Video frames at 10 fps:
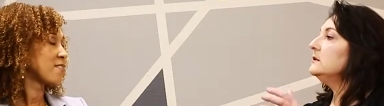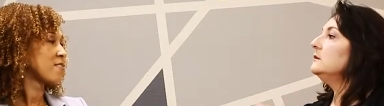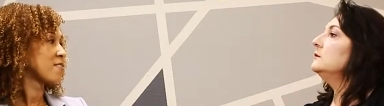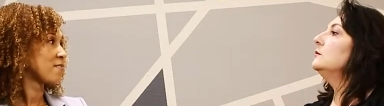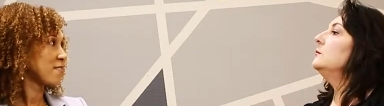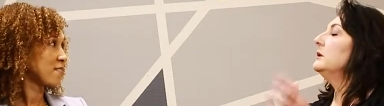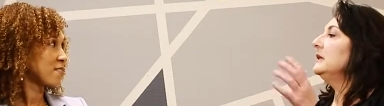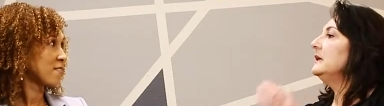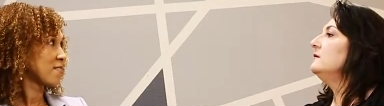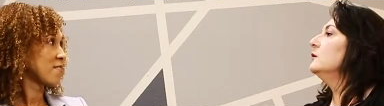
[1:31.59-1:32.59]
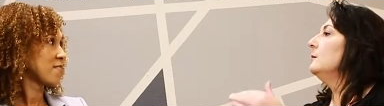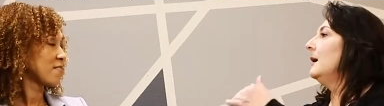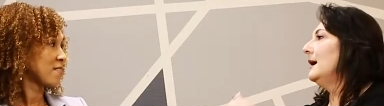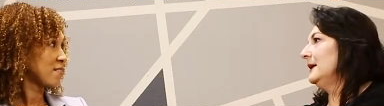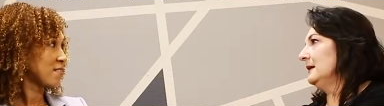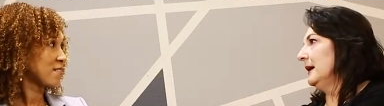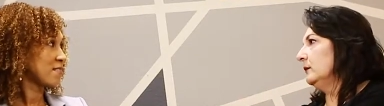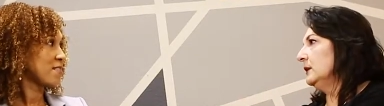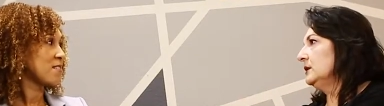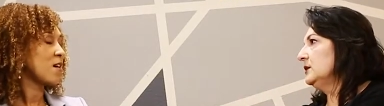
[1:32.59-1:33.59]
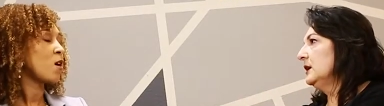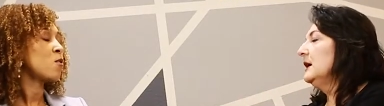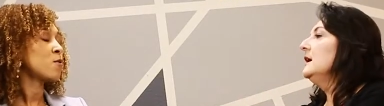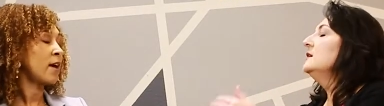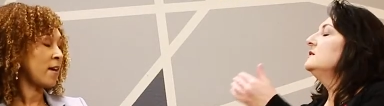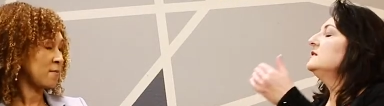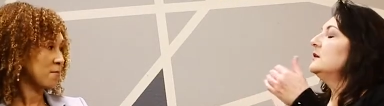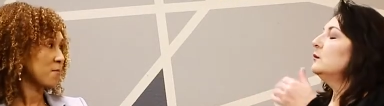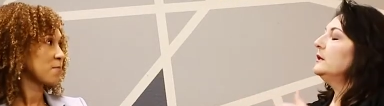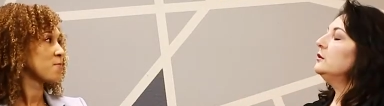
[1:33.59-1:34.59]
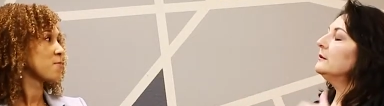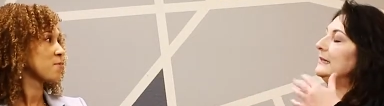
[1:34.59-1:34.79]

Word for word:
Speaker 1: to believe your body language. Okay. So when you're